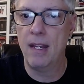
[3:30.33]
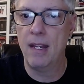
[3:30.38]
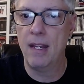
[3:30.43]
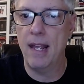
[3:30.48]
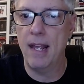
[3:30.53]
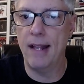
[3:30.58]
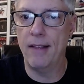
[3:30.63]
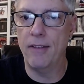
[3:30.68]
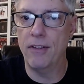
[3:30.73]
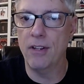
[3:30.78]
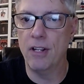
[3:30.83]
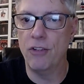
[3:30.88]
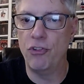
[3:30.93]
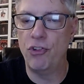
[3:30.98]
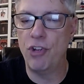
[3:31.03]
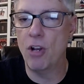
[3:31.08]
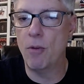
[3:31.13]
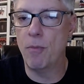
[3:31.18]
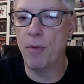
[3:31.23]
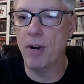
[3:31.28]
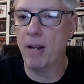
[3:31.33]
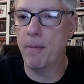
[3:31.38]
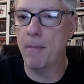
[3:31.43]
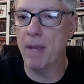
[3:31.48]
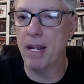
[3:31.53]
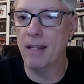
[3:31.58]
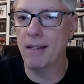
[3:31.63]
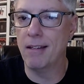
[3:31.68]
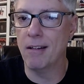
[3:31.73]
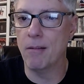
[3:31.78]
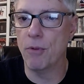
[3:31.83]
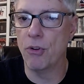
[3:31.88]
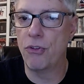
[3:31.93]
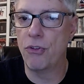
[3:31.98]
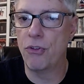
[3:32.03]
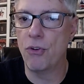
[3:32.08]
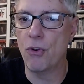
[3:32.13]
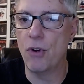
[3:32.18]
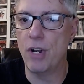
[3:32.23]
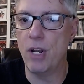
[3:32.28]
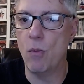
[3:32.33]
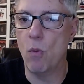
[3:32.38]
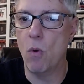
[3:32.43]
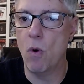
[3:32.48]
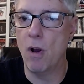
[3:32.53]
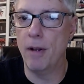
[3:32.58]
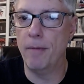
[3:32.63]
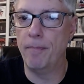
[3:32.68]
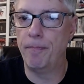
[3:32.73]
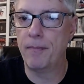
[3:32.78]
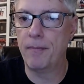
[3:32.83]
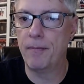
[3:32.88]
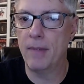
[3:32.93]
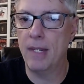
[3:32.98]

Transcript: And Jailbreak made it to number 31